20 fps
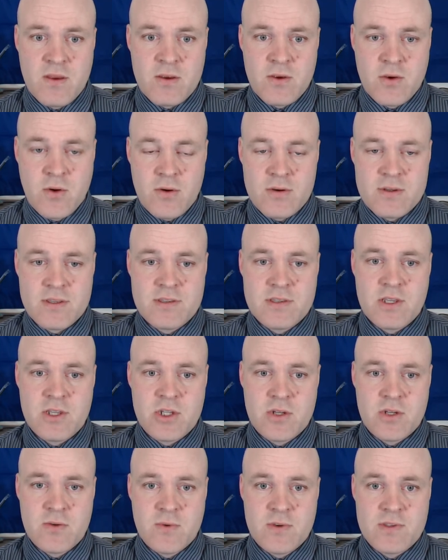court
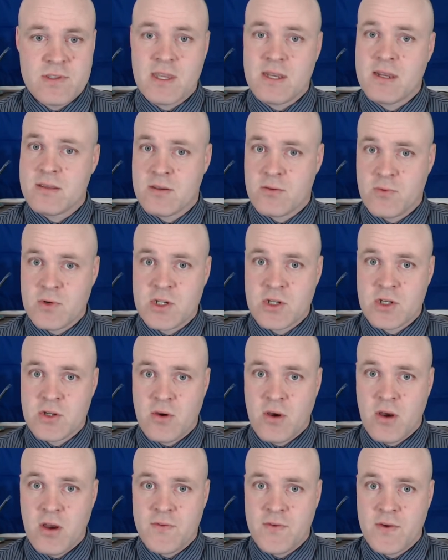decision was that his original
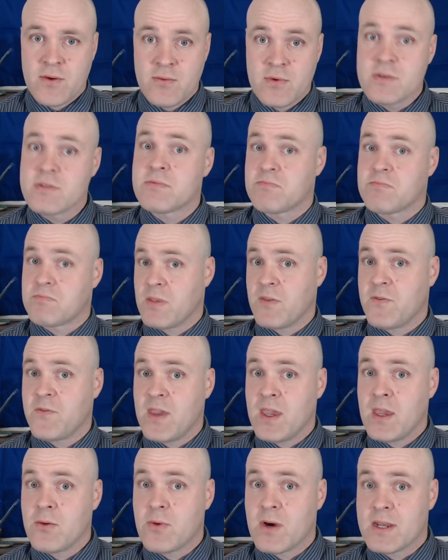offer was the
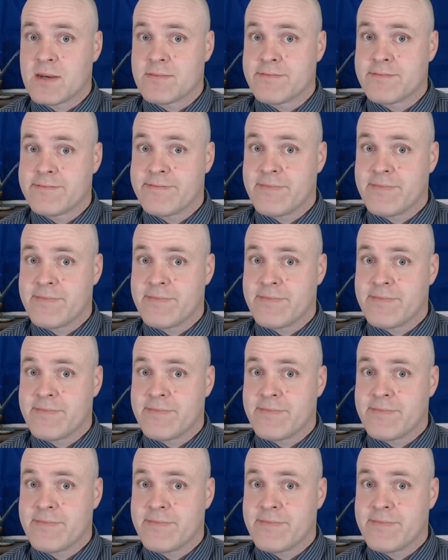fair one.